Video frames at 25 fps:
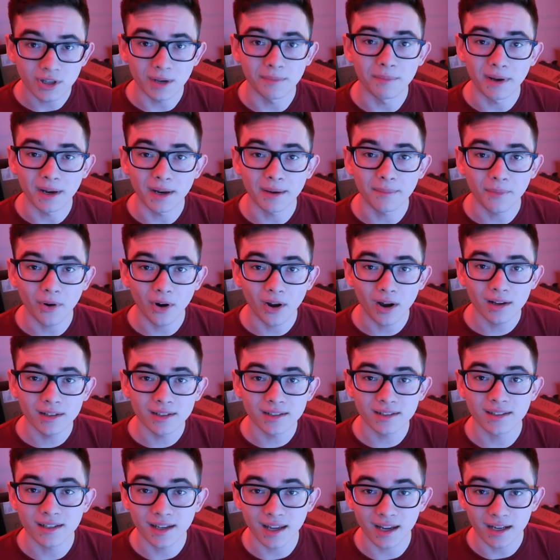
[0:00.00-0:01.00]
What's up, my
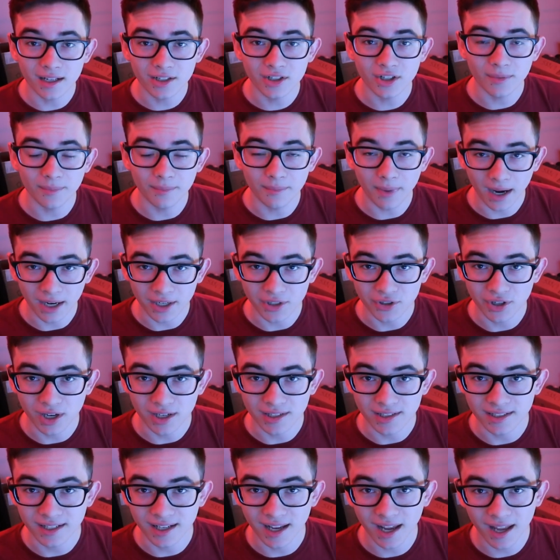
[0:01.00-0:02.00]
Nimrods? It's Gage coming back at you
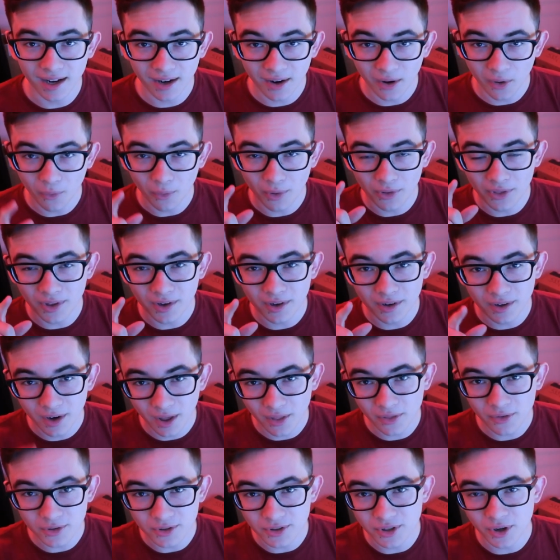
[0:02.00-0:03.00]
guys again with
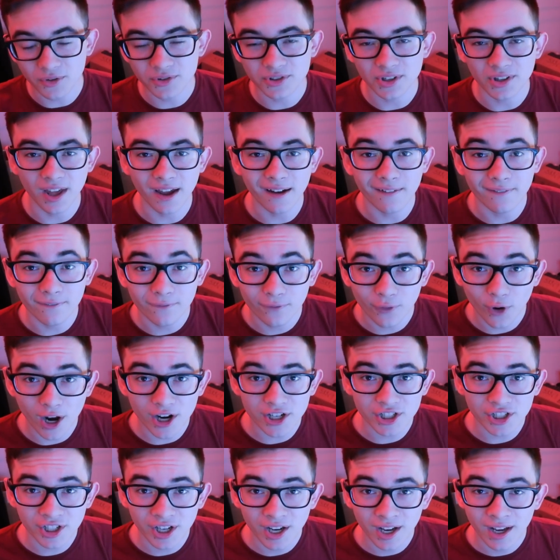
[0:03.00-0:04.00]
another dose of that
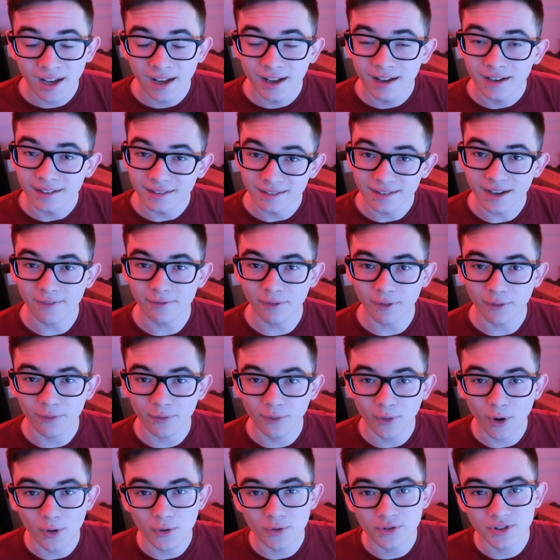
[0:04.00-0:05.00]
fresh, never
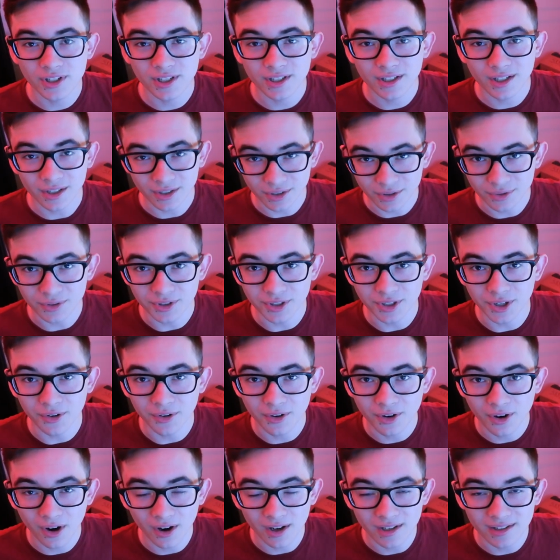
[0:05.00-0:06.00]
frozen
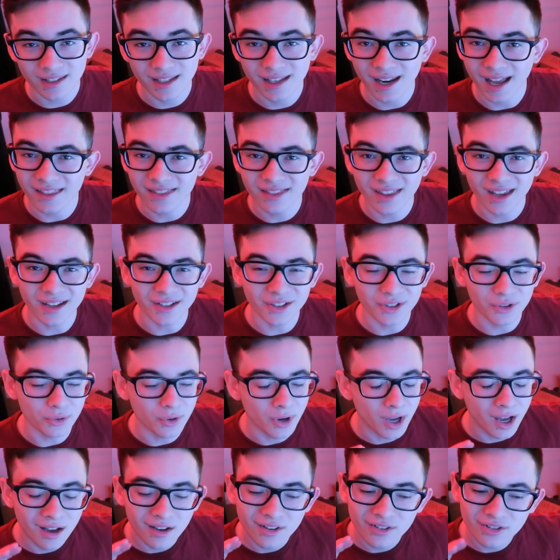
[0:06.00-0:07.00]
Yu-Gi-Oh content. I thank
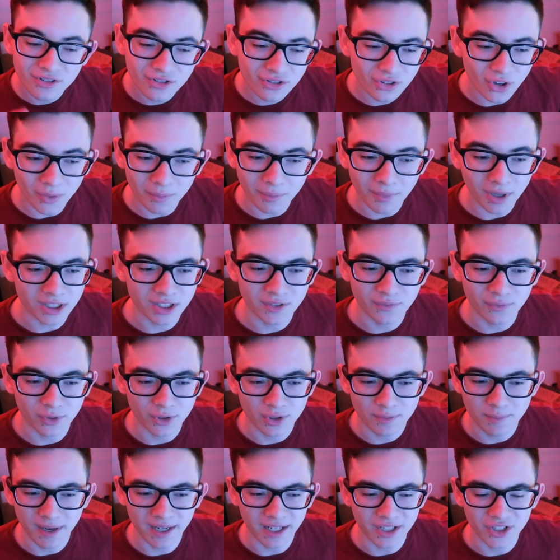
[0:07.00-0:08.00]
you so much
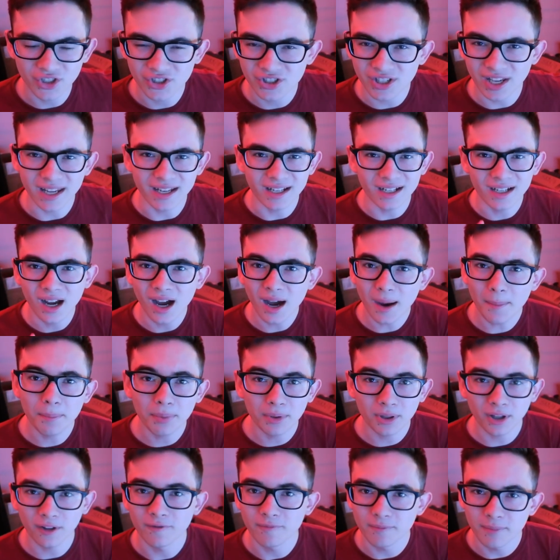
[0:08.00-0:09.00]
for spending just a
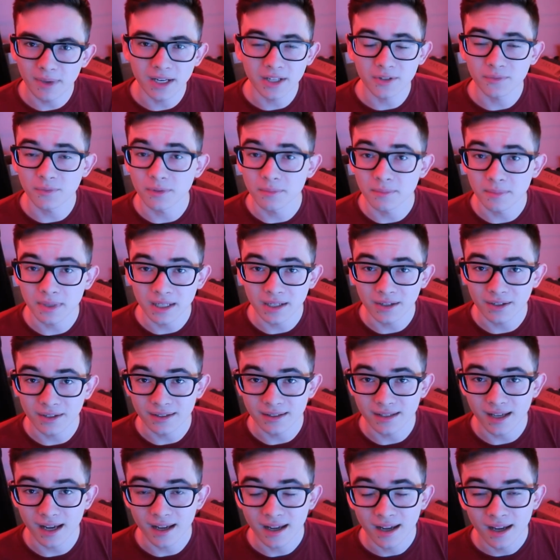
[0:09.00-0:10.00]
couple of minutes with me here
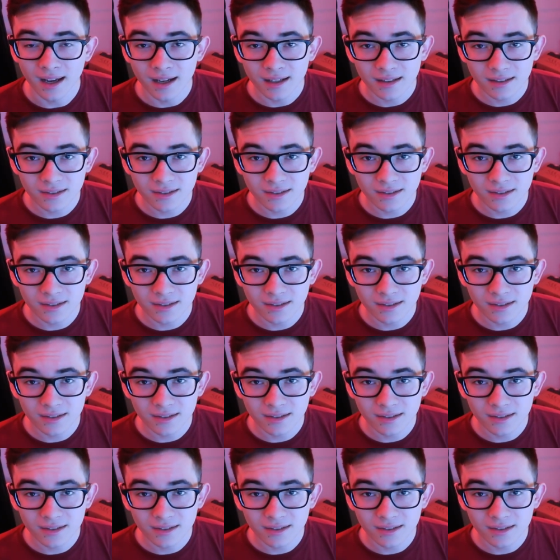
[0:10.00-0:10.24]
today.